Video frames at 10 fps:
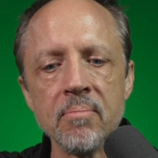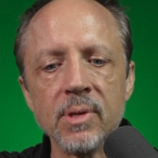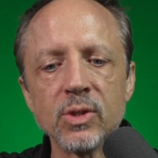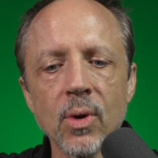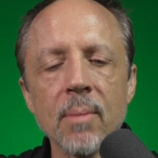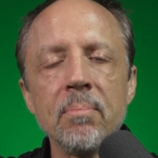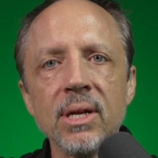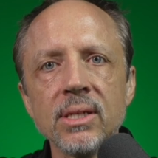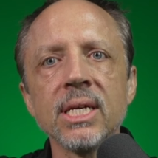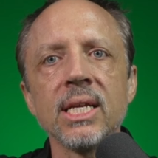sort of
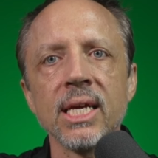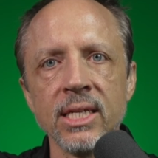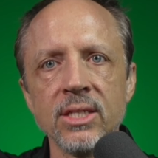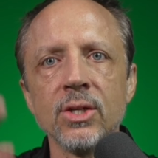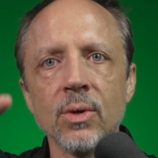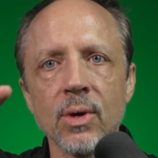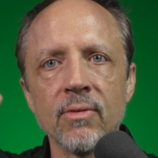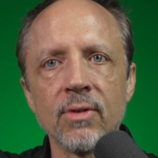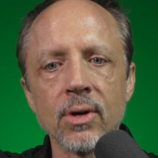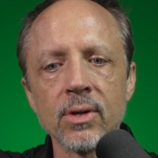build it into a
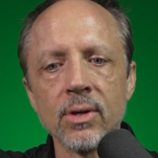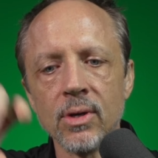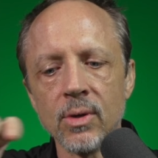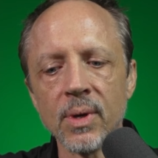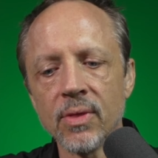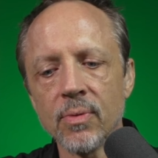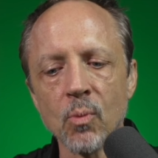vertical with